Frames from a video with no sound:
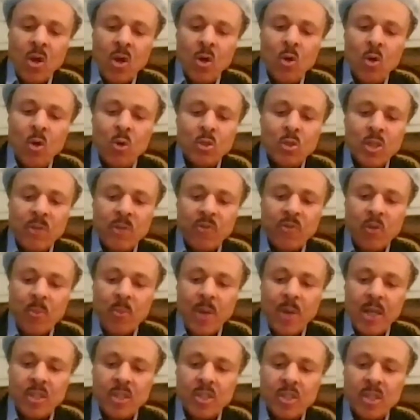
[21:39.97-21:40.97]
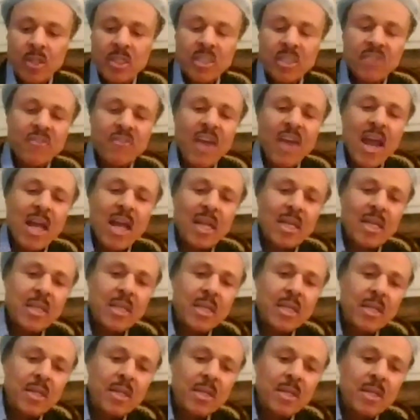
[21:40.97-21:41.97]
whose information is valid
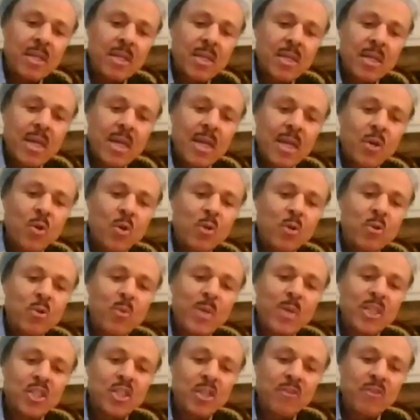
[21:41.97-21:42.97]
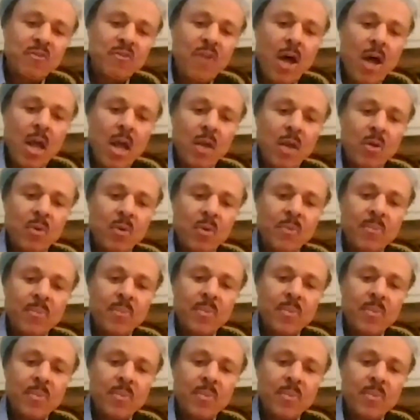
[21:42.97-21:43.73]
and who we should follow.